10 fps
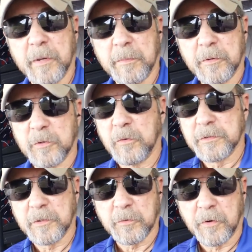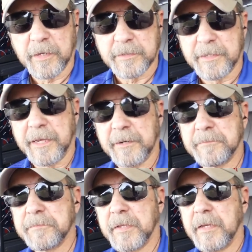People are going so crazy now,
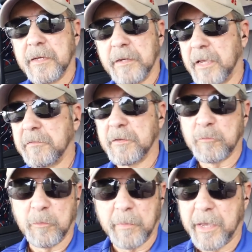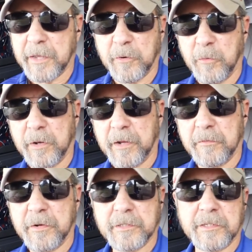even if we're mad or
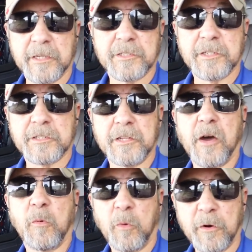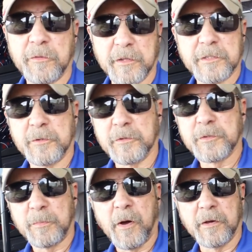whatever. It's just not worth it to
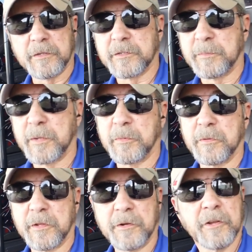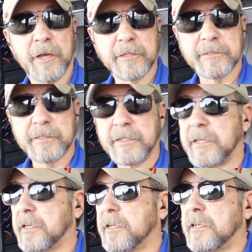respond to people that are nuts.
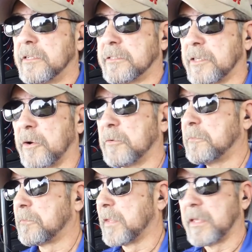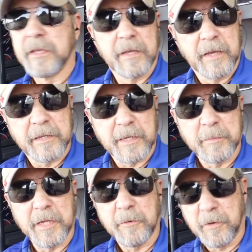So,
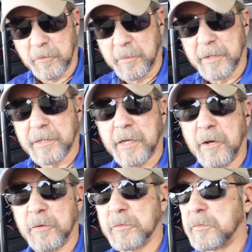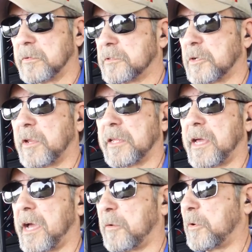coming down the road a minute ago, 2-lane
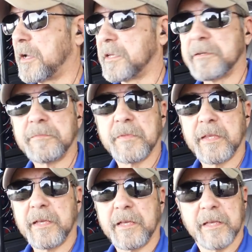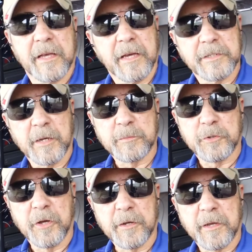highway, a dump
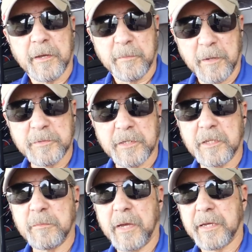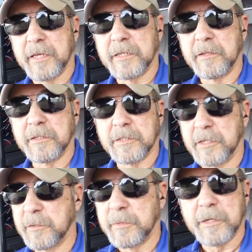truck bumps into the back end of this
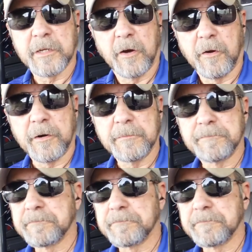little bitty car.